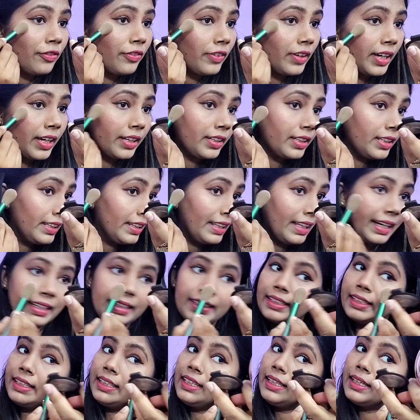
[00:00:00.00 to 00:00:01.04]
very
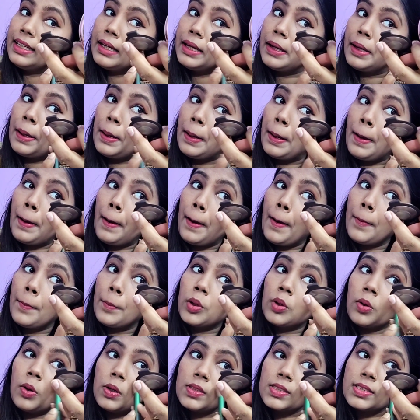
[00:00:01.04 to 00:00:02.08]
lightly
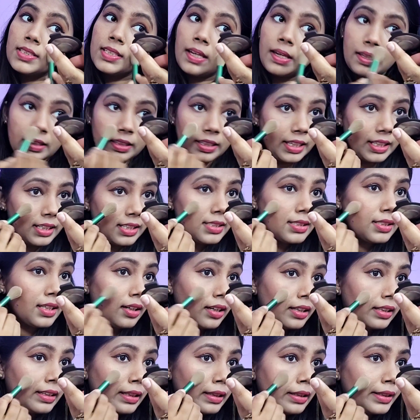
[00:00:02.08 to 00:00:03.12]
because there is a
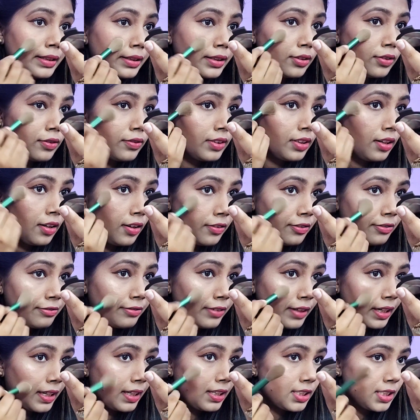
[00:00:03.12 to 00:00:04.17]
glitter over her
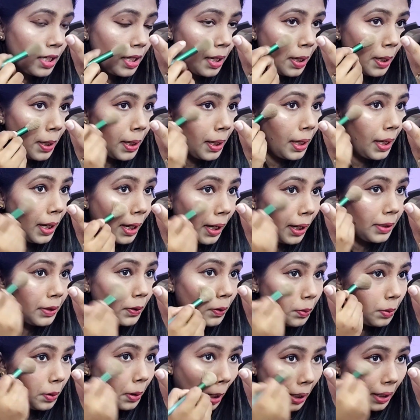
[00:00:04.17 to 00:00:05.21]
face.
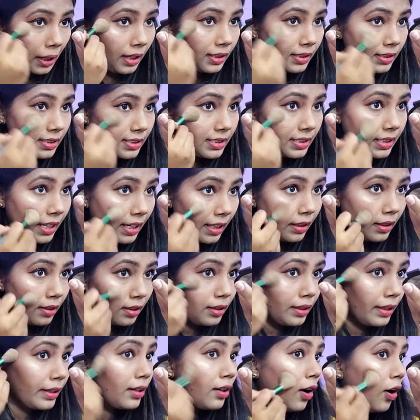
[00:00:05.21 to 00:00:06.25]
I can't tell
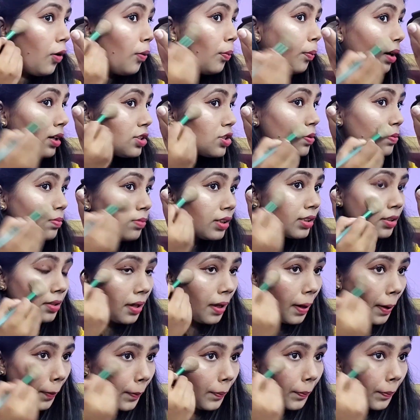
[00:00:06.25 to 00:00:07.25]
like how much, but yeah.